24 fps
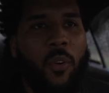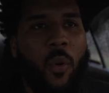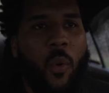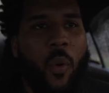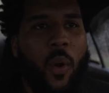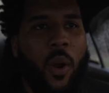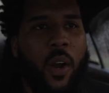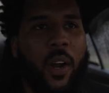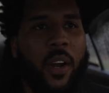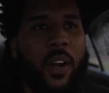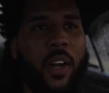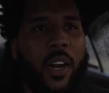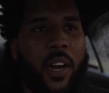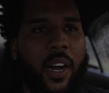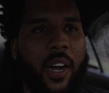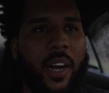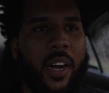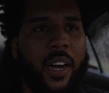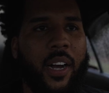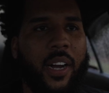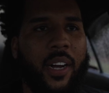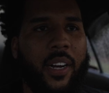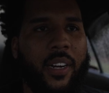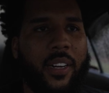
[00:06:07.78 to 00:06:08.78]
for
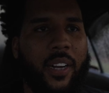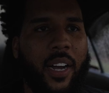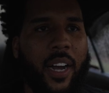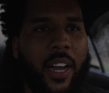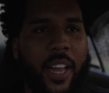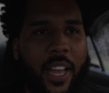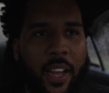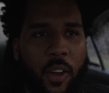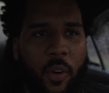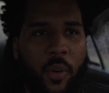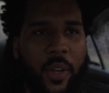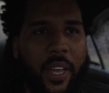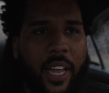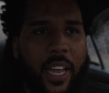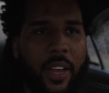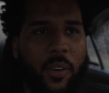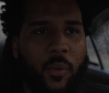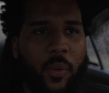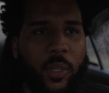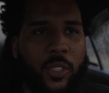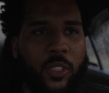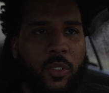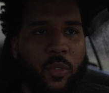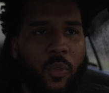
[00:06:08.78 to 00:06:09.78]
a
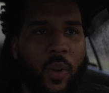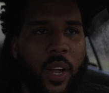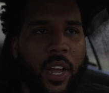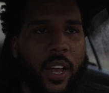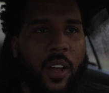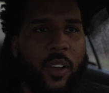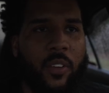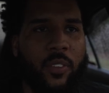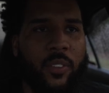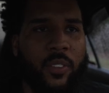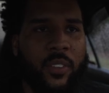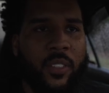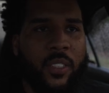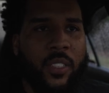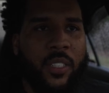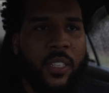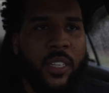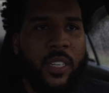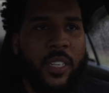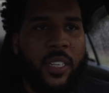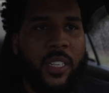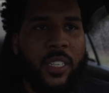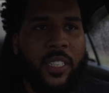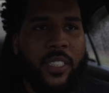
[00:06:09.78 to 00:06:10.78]
Hellcat was around
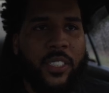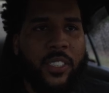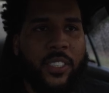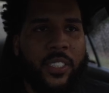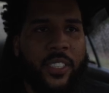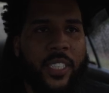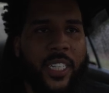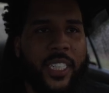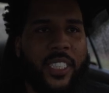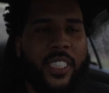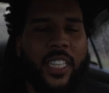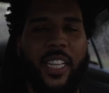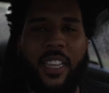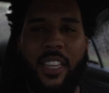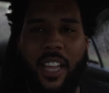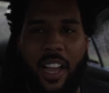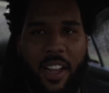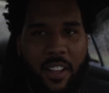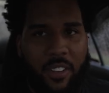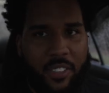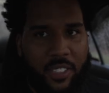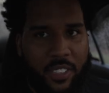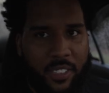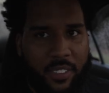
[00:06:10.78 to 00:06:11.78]

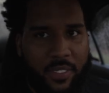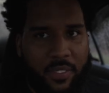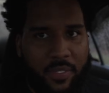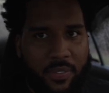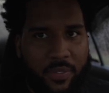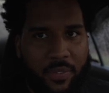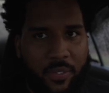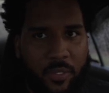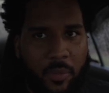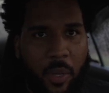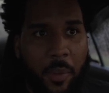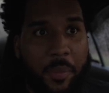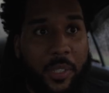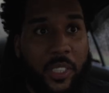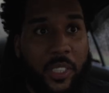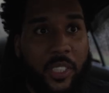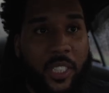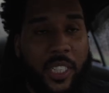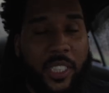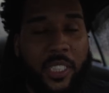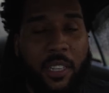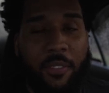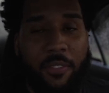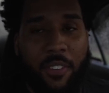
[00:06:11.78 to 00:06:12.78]
$60,000, maybe
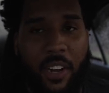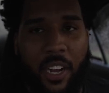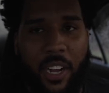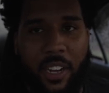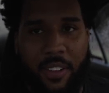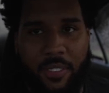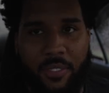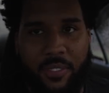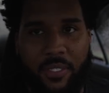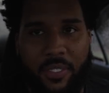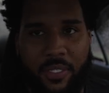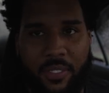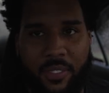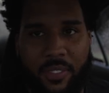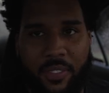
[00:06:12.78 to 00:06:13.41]
$65,000.